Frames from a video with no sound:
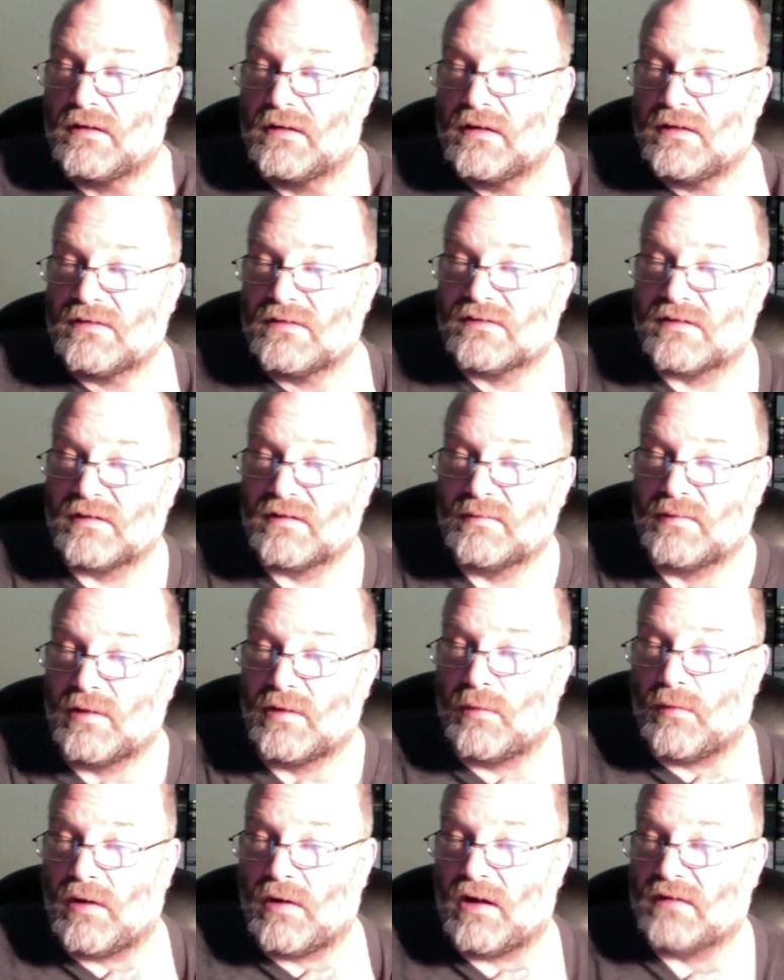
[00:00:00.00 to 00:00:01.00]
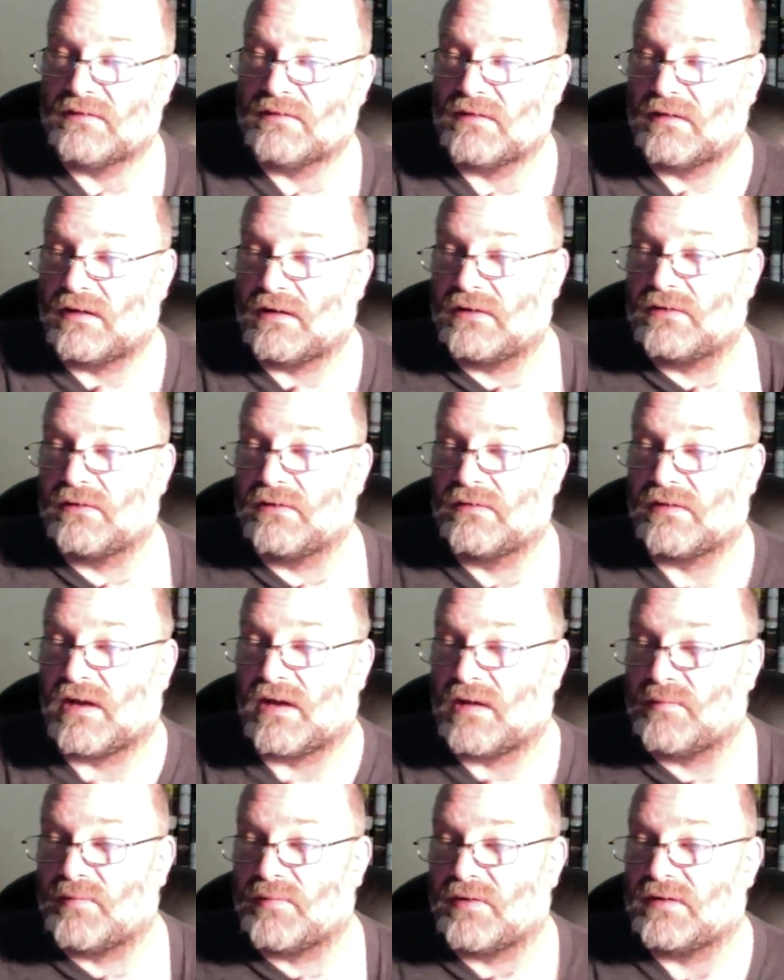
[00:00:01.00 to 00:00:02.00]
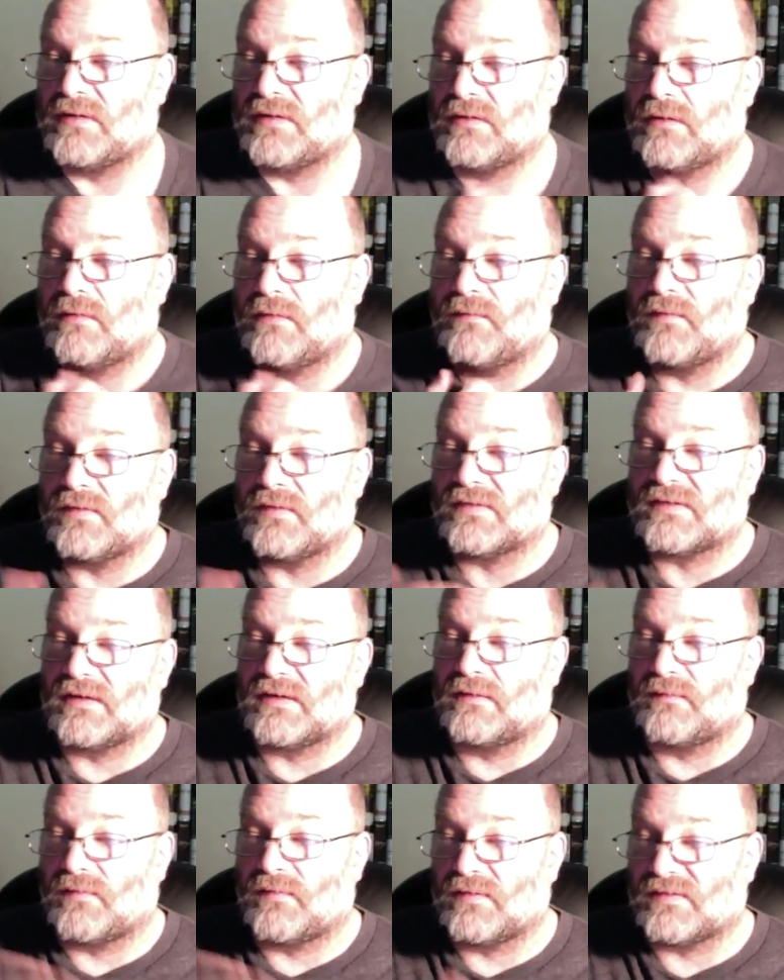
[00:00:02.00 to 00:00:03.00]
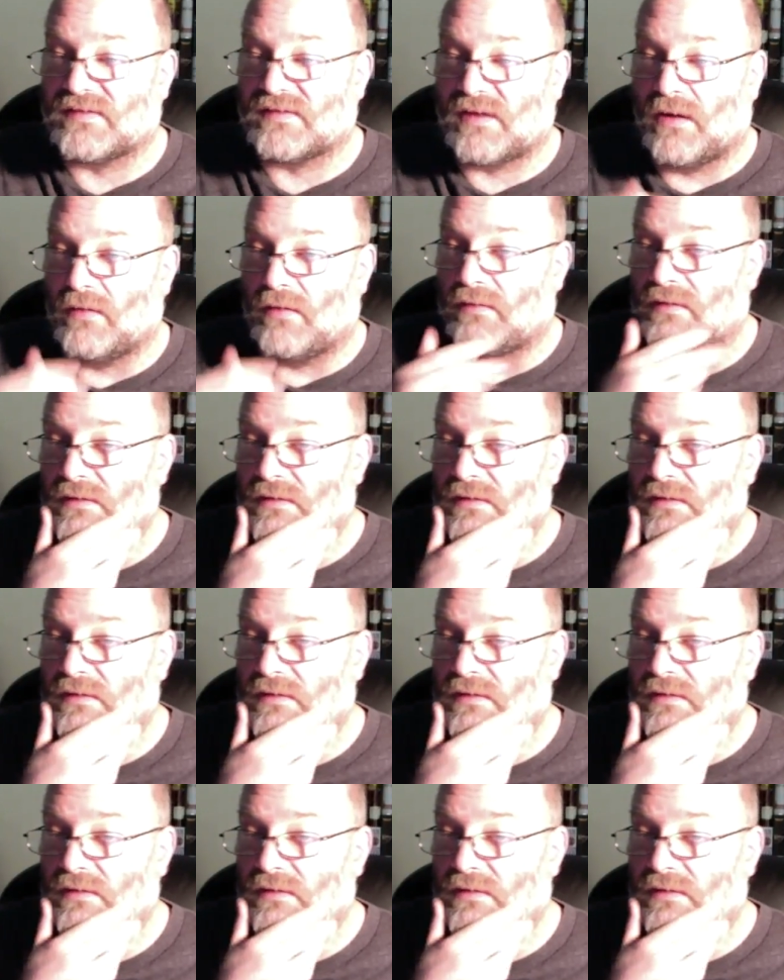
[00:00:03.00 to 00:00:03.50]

It's going to be a while till I do that, but, first in, first out,